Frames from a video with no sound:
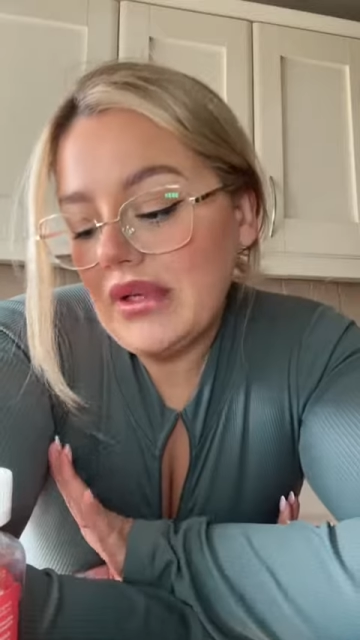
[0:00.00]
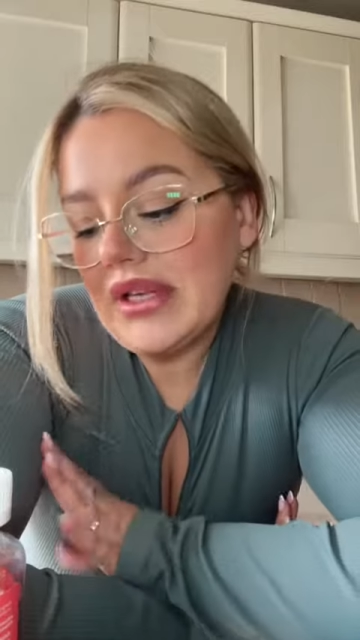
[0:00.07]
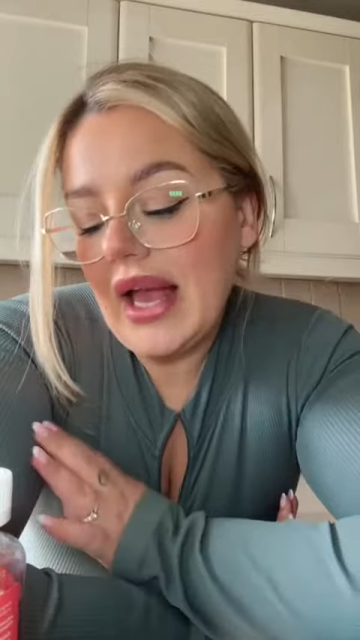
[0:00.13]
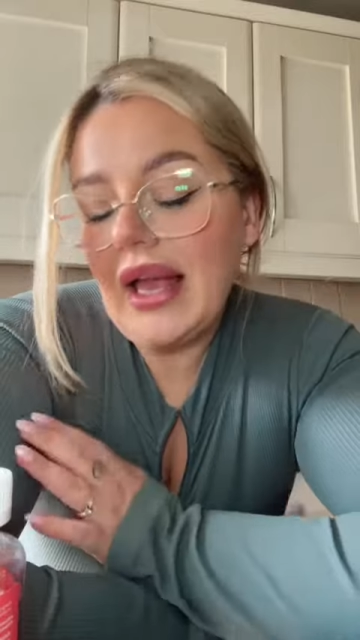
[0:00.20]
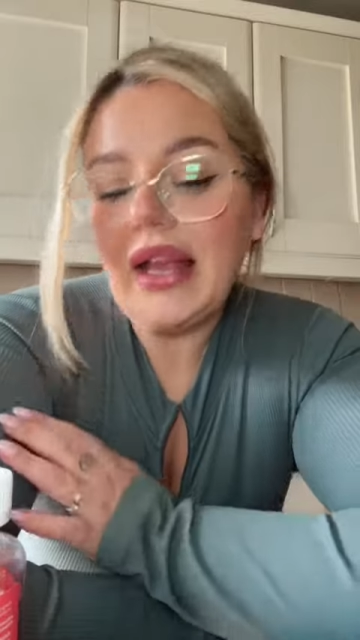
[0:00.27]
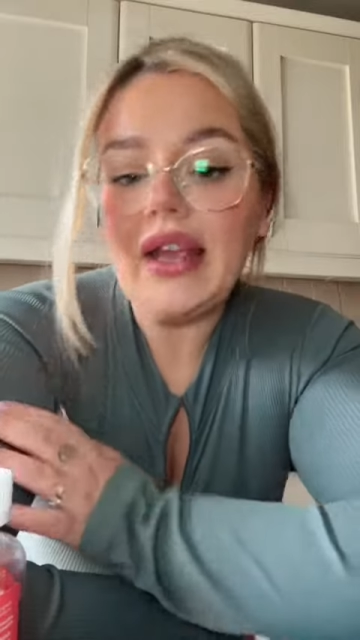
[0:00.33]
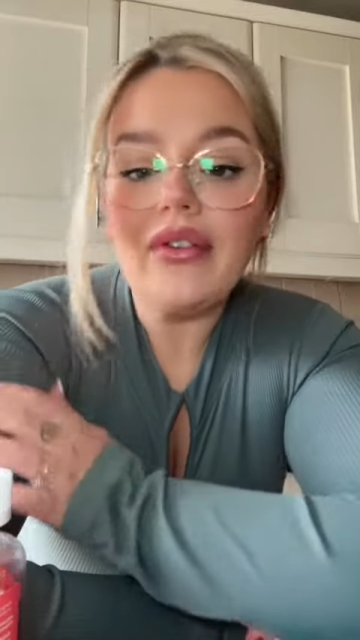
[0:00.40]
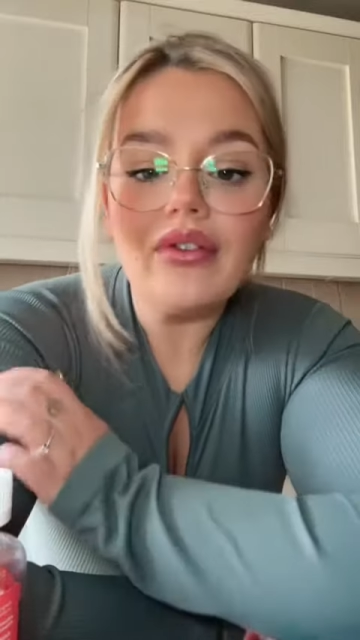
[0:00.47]

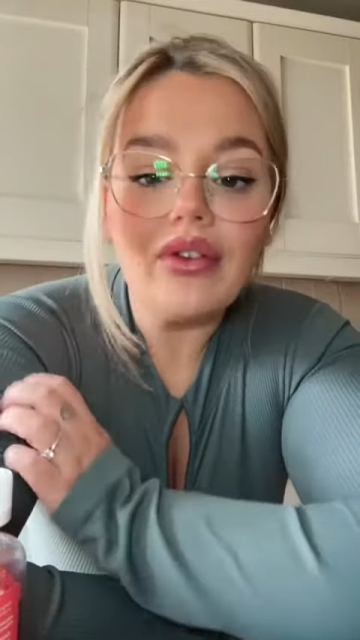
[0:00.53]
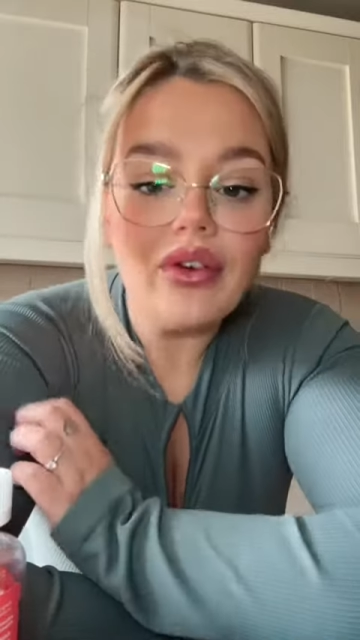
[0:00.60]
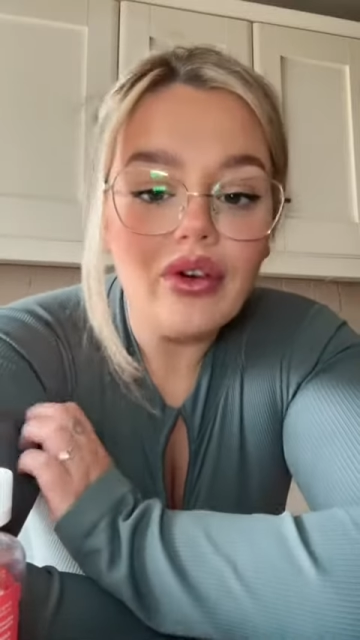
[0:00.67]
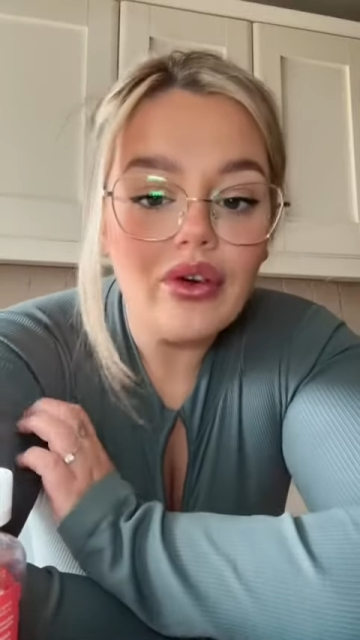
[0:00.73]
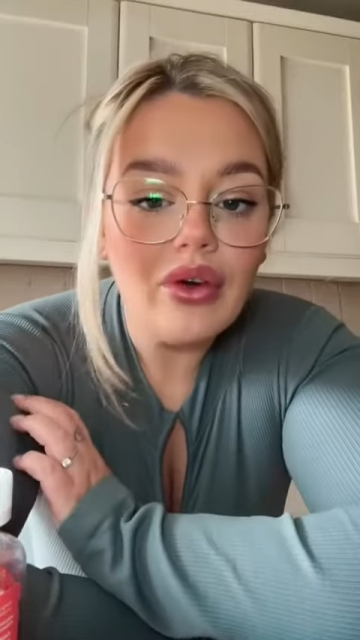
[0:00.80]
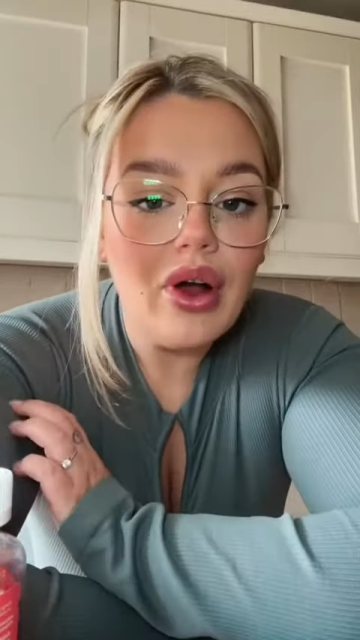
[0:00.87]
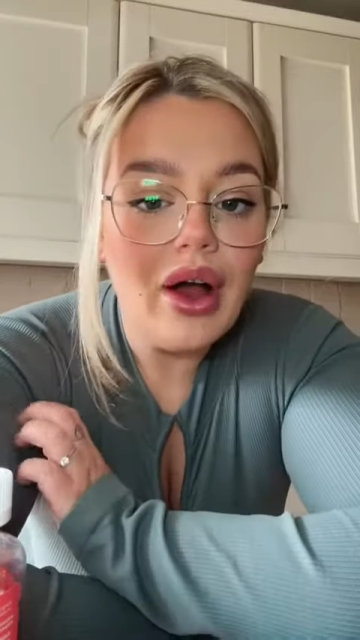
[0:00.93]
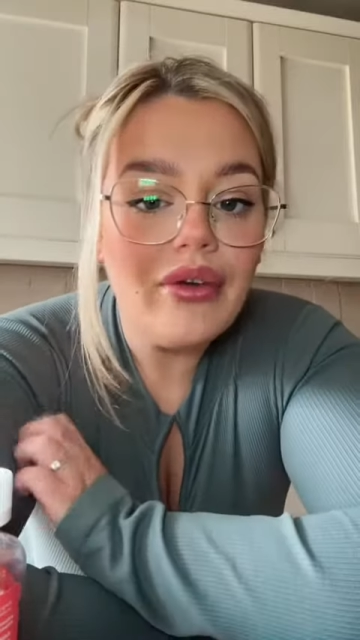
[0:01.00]
taking
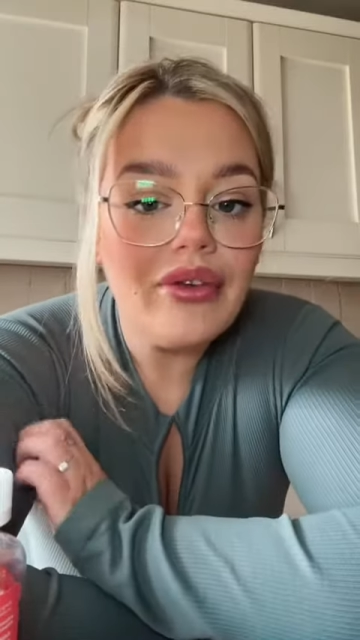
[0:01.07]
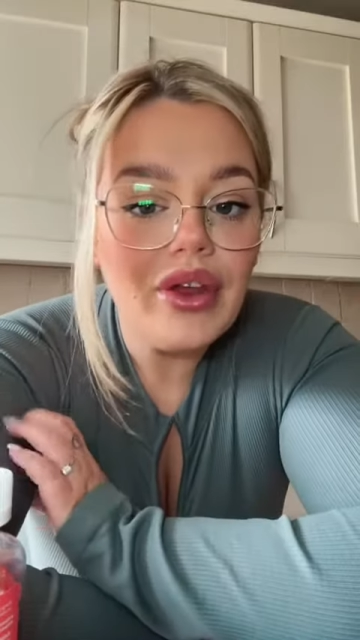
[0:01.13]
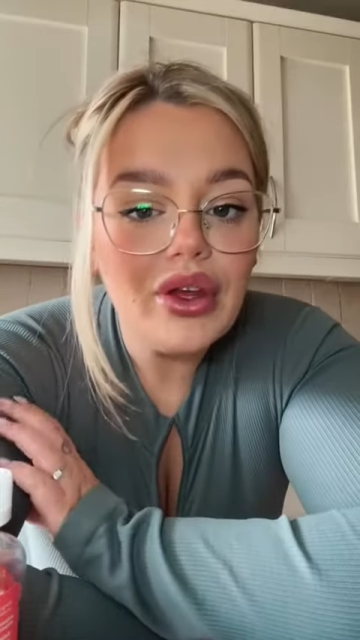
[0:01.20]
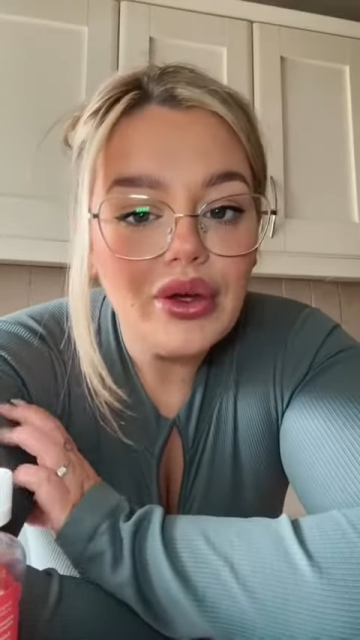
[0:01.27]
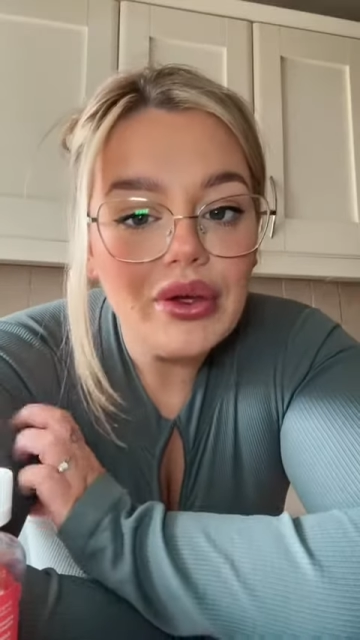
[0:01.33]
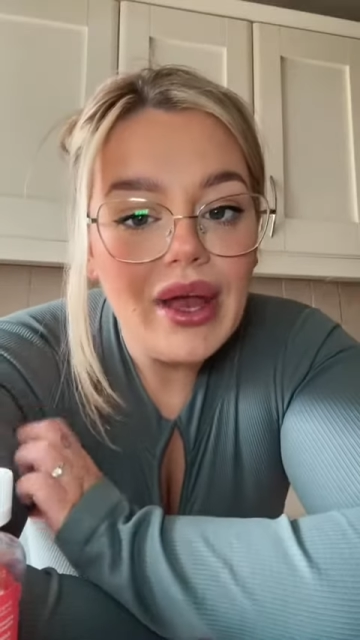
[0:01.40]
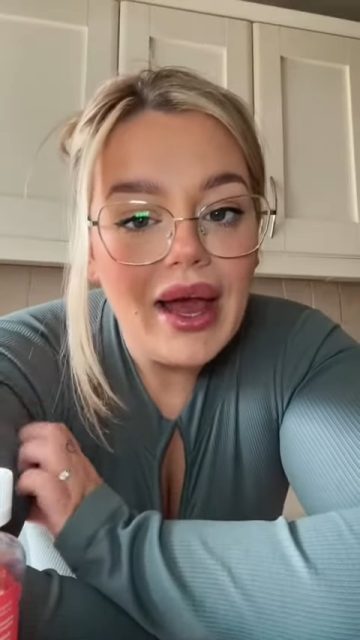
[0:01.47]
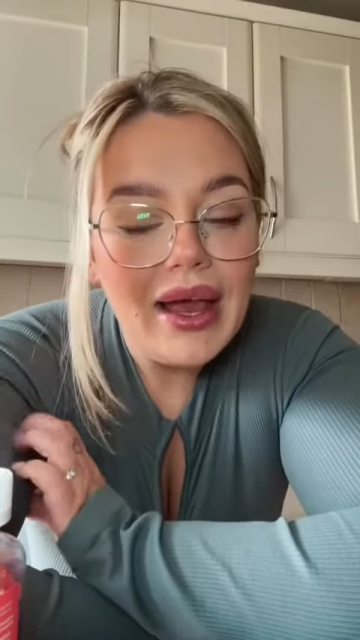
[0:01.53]
for a
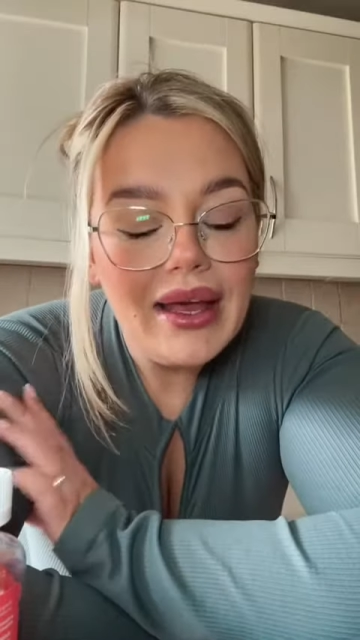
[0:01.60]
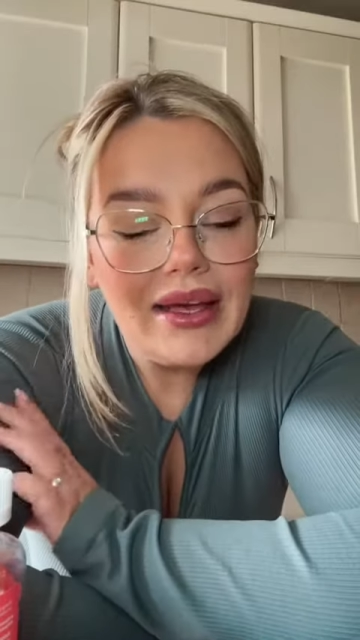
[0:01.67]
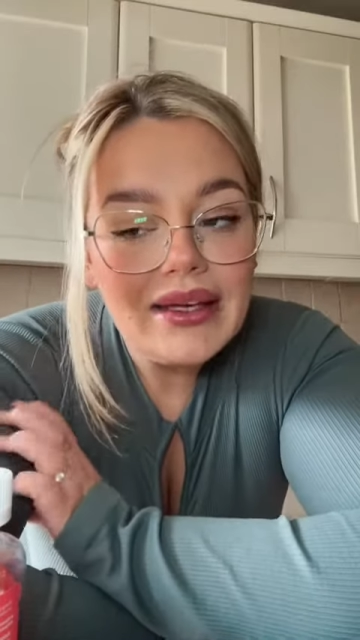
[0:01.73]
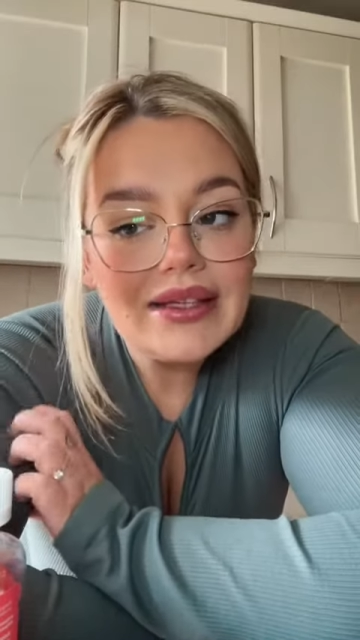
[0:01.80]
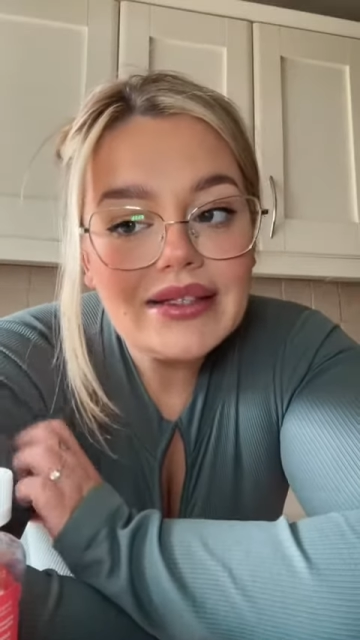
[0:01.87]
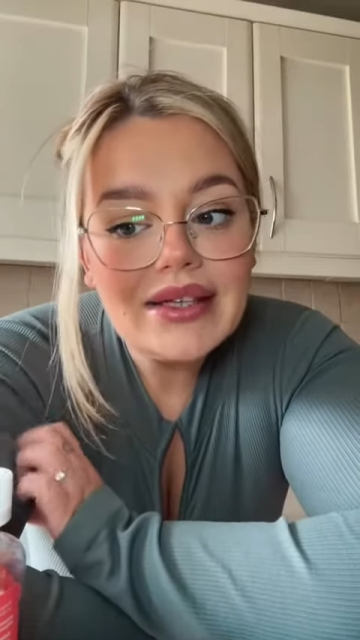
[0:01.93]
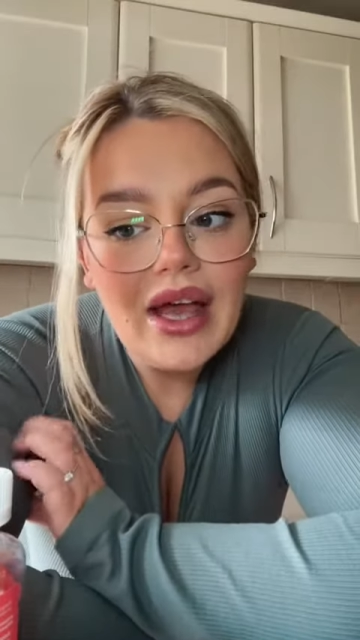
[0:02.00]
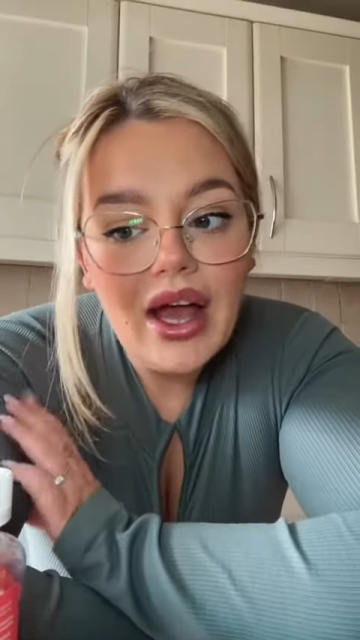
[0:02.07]
few days.